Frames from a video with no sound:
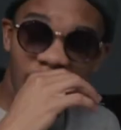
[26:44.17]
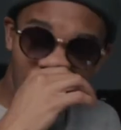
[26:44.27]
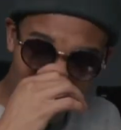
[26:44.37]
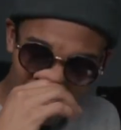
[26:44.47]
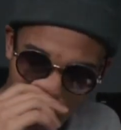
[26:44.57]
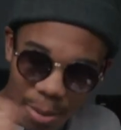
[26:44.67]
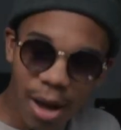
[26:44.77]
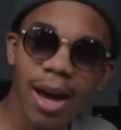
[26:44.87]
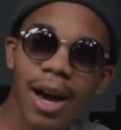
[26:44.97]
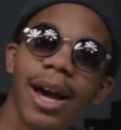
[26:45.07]
A
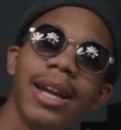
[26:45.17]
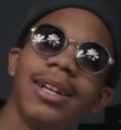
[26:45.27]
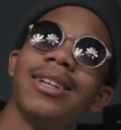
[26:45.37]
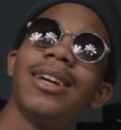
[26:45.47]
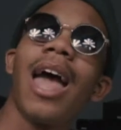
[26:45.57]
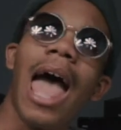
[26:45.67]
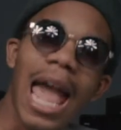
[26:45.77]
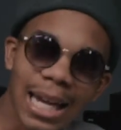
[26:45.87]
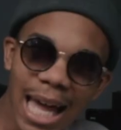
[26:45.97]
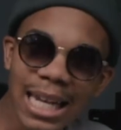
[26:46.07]
tripod,
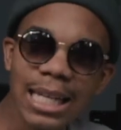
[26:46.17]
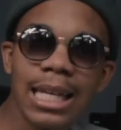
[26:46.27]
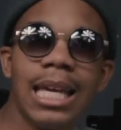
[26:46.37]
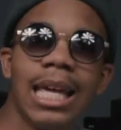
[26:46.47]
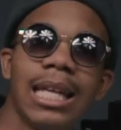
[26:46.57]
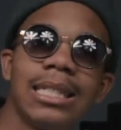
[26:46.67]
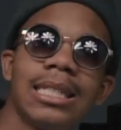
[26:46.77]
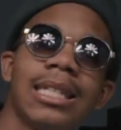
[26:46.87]
a lighting kit